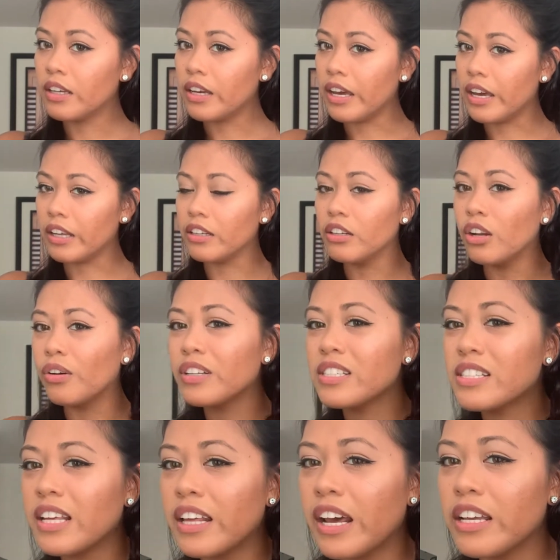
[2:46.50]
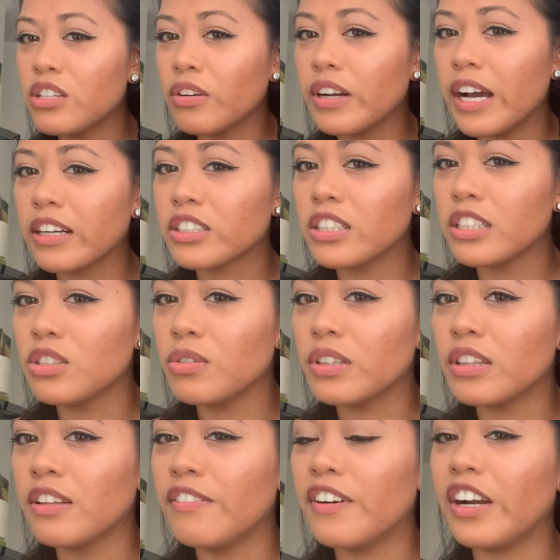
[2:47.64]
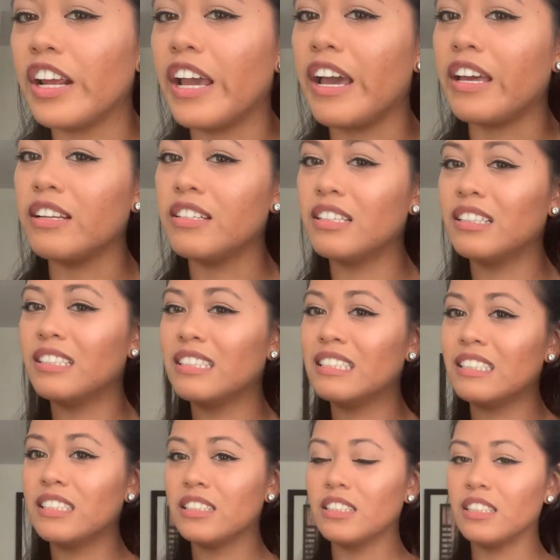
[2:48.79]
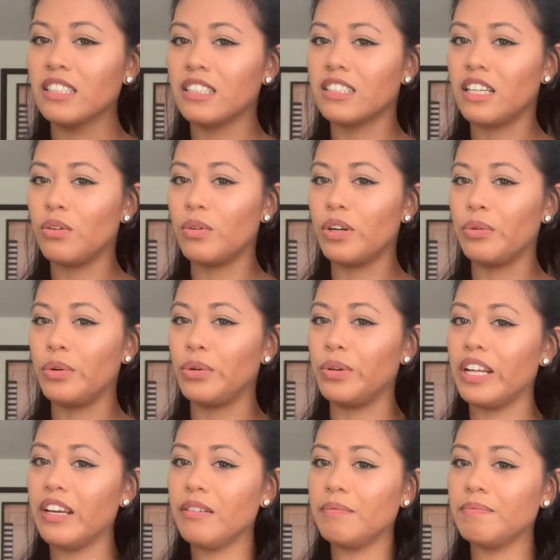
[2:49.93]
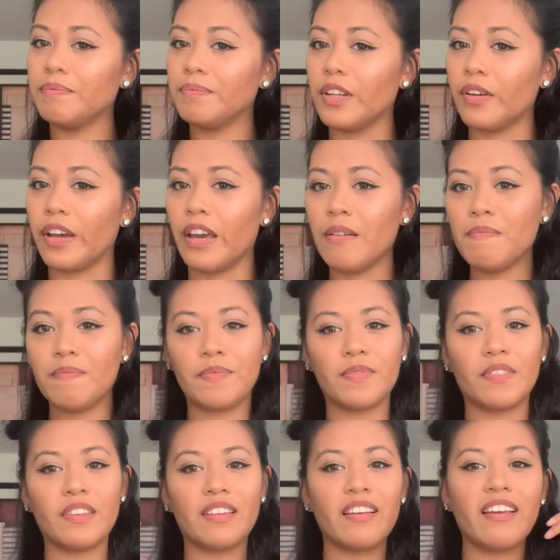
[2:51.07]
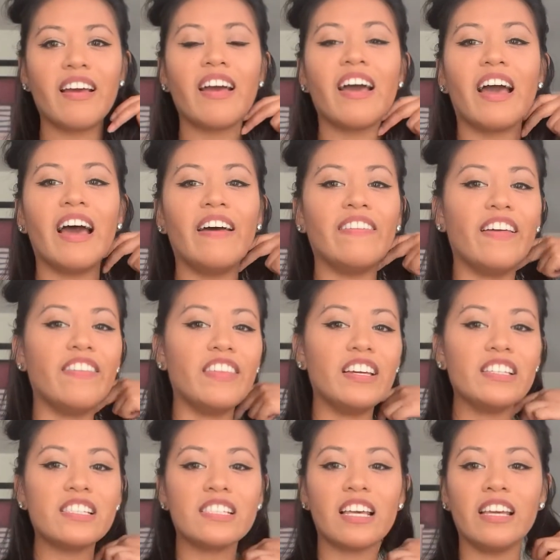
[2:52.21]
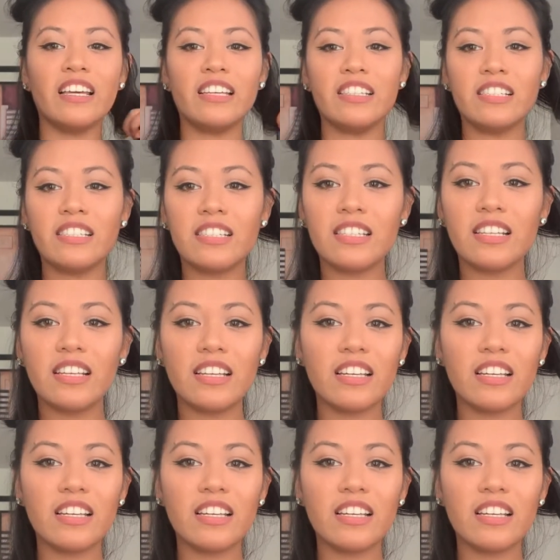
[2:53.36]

And notice that I don't actually do it at the very end because I don't want to ruin it, okay? And then this is